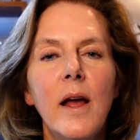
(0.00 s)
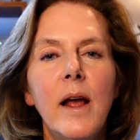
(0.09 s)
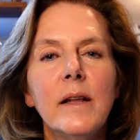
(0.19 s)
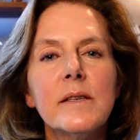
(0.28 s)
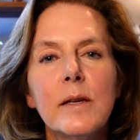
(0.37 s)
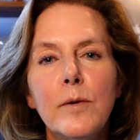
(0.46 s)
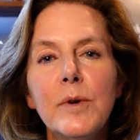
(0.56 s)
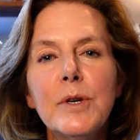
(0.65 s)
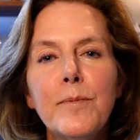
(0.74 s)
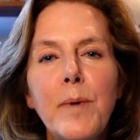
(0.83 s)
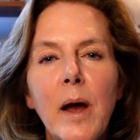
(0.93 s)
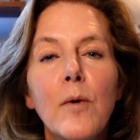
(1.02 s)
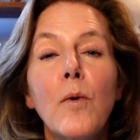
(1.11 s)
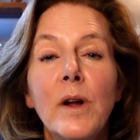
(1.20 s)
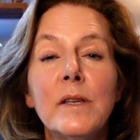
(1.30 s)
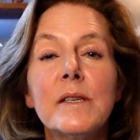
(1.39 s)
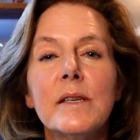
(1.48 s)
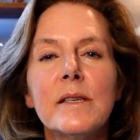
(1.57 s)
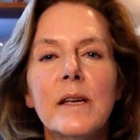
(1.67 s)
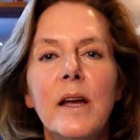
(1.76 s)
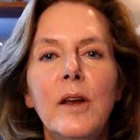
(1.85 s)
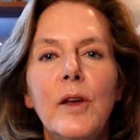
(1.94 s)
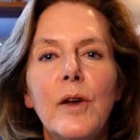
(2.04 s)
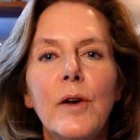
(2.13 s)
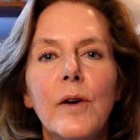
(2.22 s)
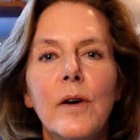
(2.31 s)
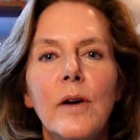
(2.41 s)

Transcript: and see what your pet wants to say to you.